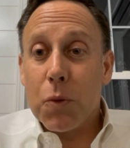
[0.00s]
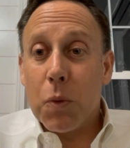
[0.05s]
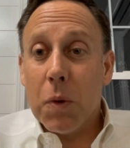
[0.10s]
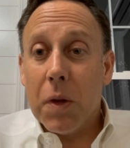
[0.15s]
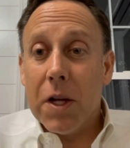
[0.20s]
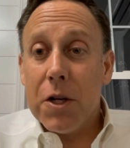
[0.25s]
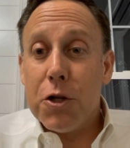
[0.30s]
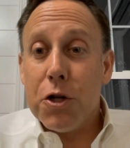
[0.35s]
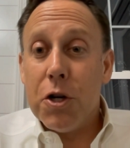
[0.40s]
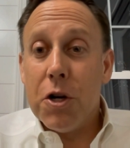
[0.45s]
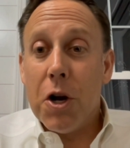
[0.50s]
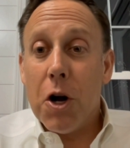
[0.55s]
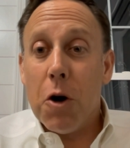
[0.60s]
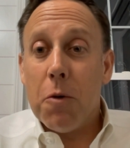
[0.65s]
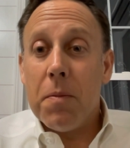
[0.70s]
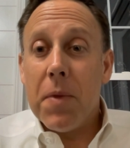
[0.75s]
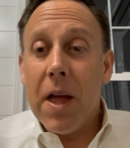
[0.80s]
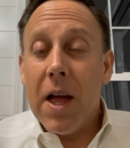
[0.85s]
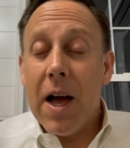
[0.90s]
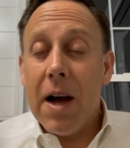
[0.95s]
We'll let you know.
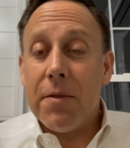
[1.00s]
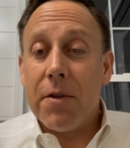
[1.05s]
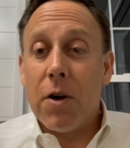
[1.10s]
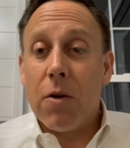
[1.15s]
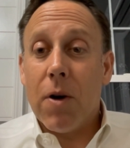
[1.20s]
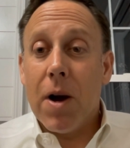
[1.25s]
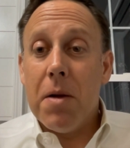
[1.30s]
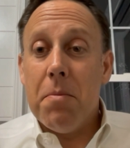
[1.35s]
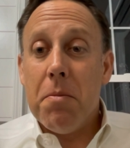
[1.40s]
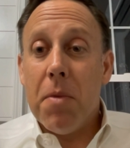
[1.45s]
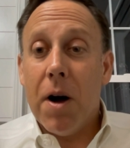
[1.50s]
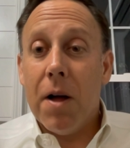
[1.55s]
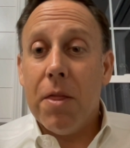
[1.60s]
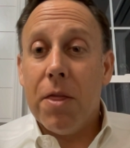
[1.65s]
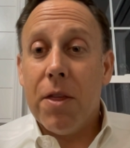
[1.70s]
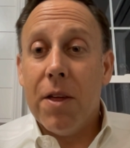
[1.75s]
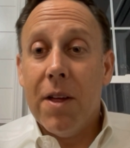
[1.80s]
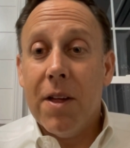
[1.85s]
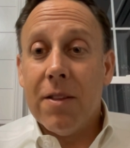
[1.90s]
Have a great month.